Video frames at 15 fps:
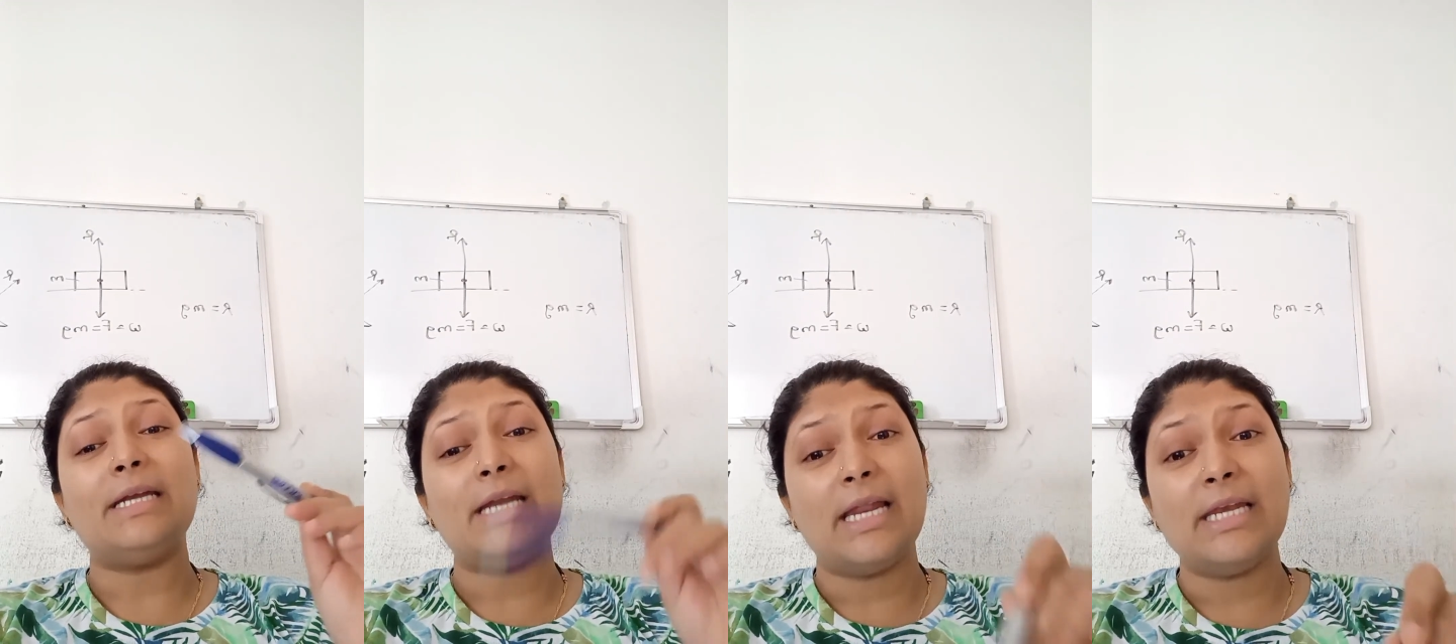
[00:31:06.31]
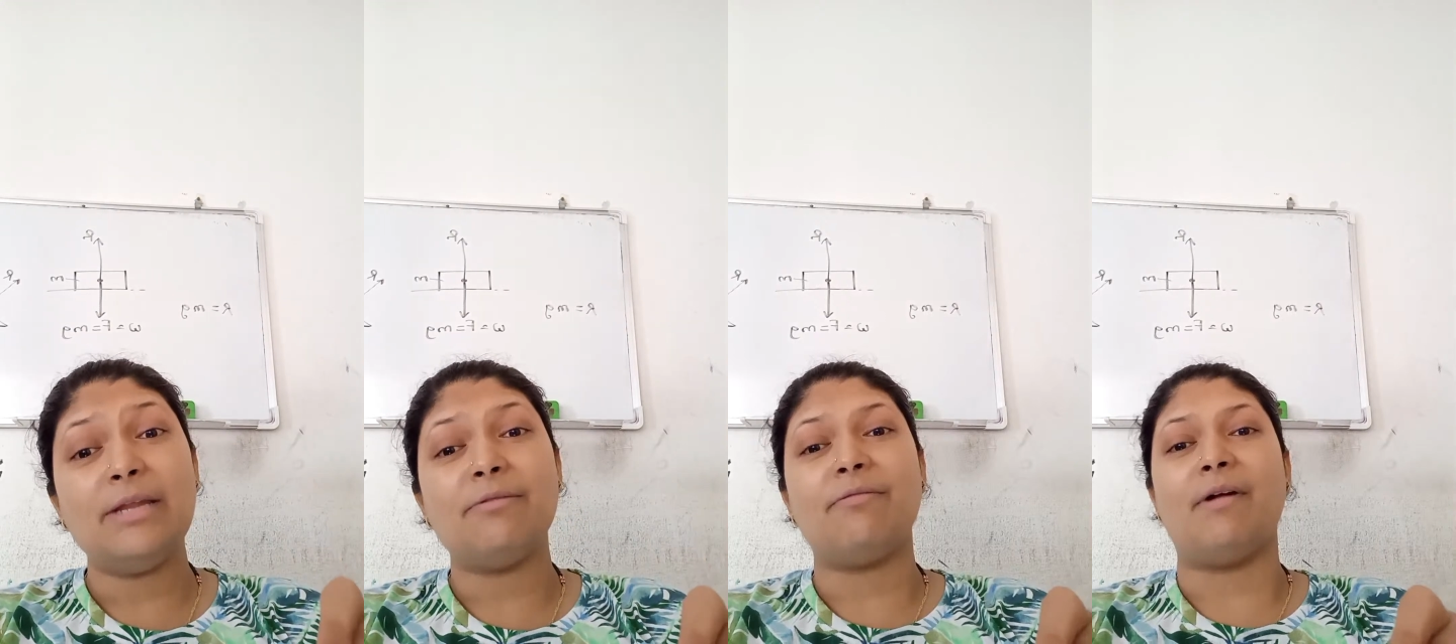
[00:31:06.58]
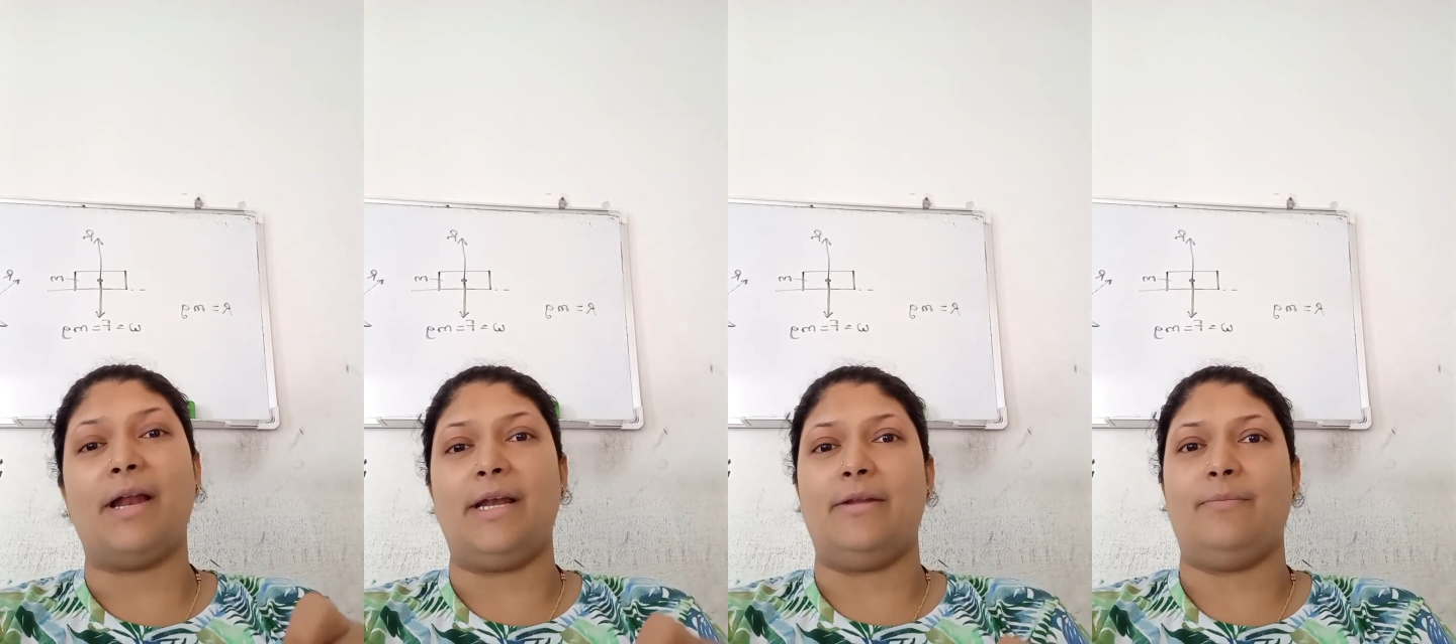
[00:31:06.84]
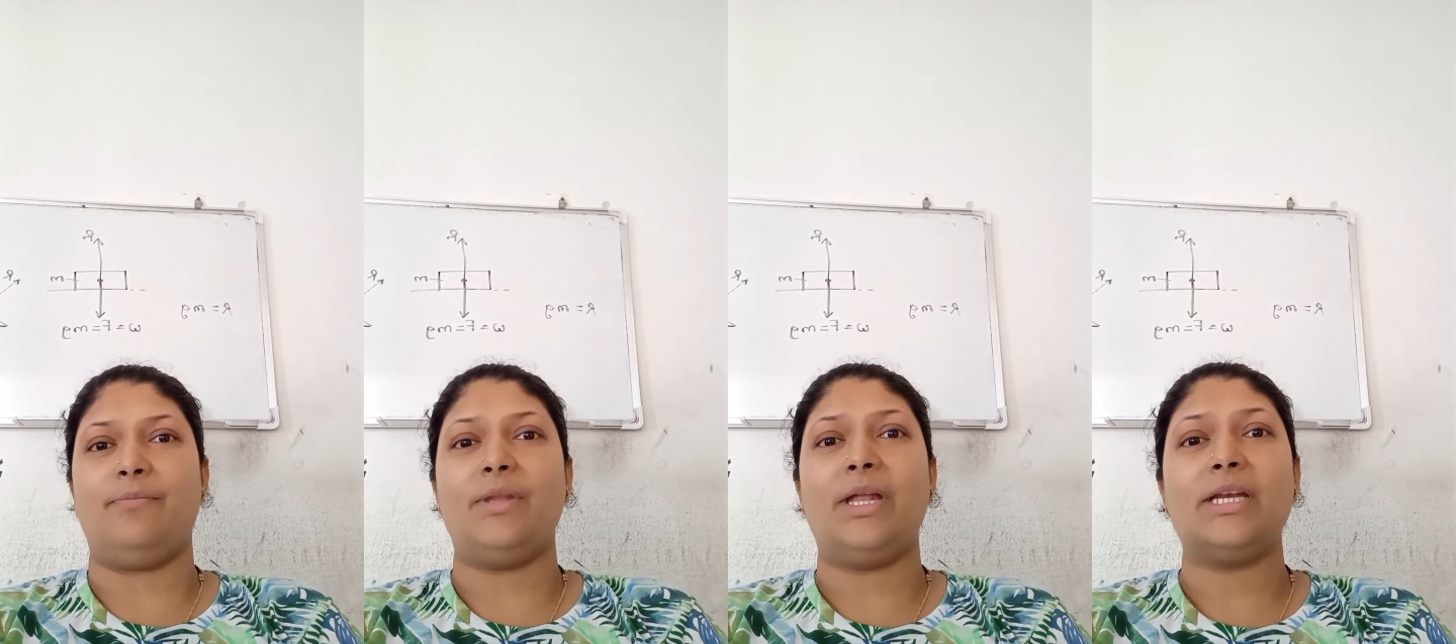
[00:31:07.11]

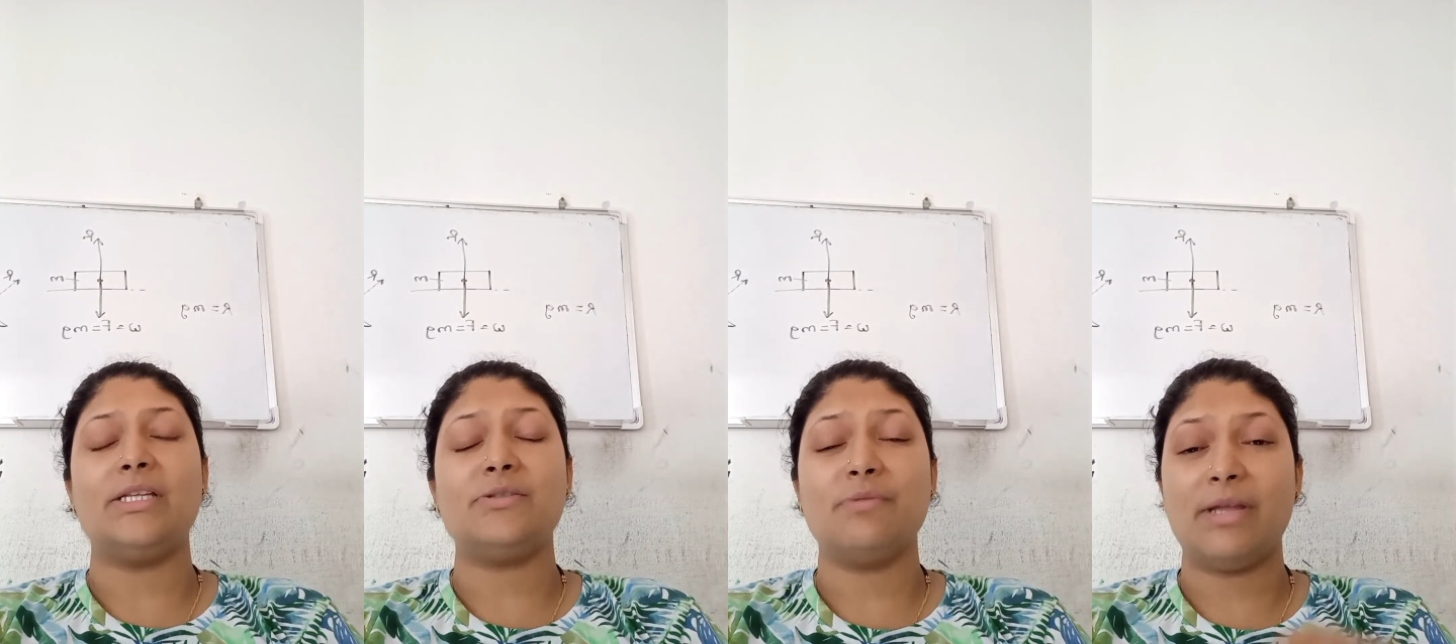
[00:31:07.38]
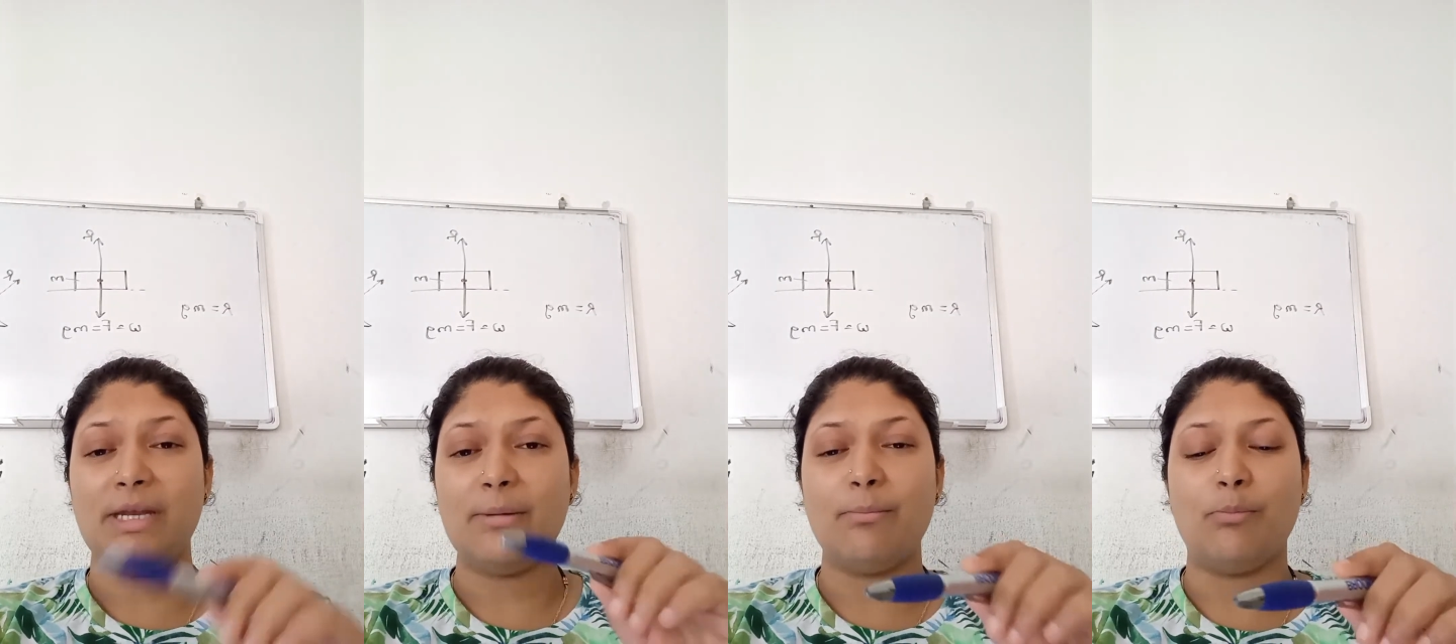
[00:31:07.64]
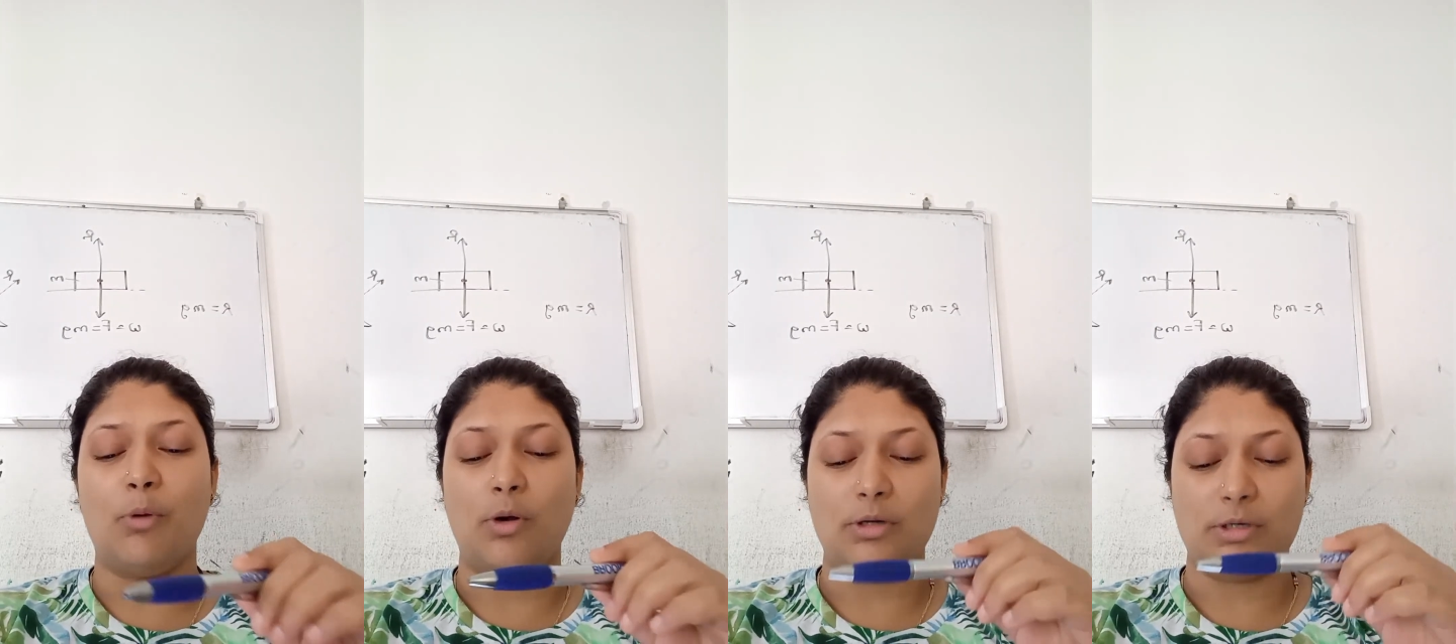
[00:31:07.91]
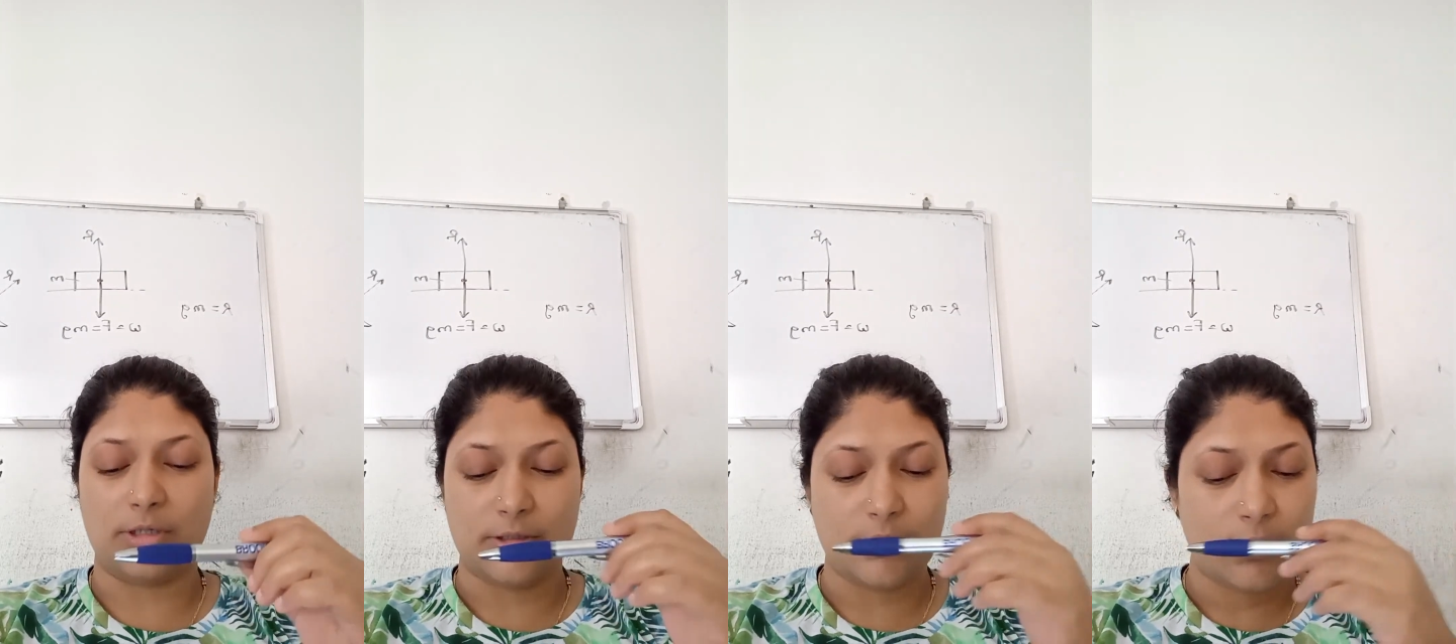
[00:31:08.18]
nullified, that is very
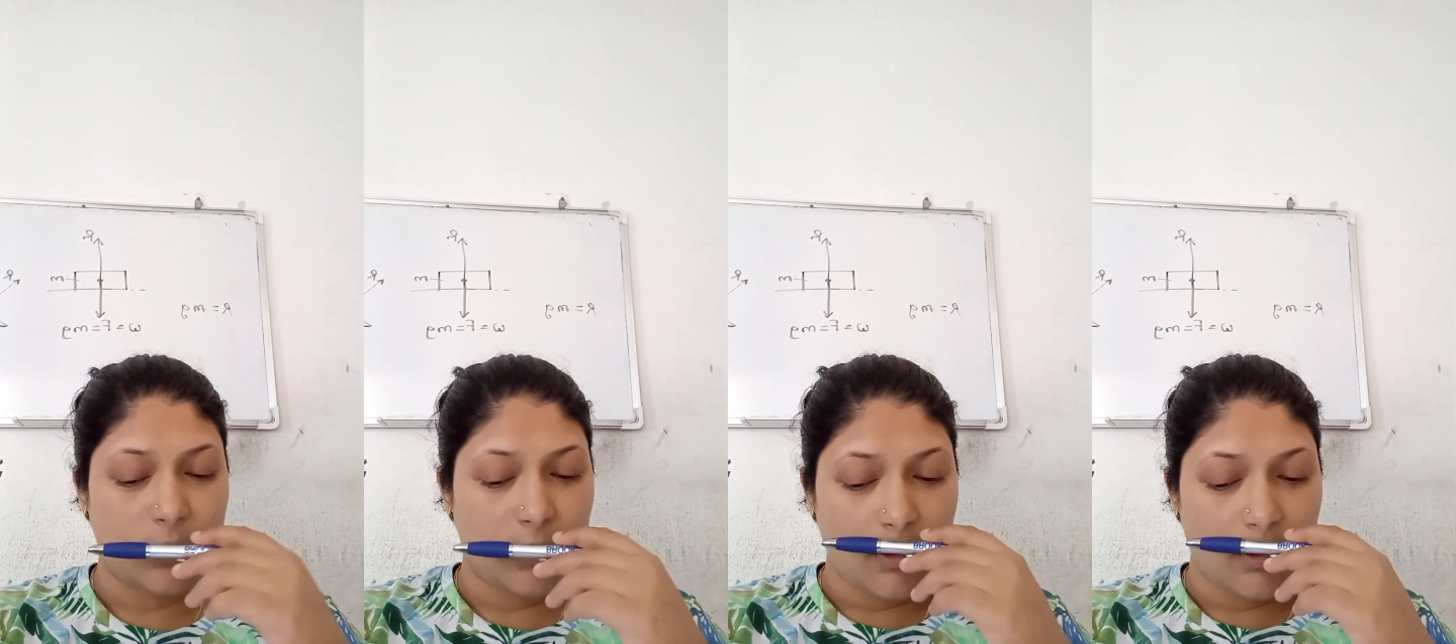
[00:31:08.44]
important.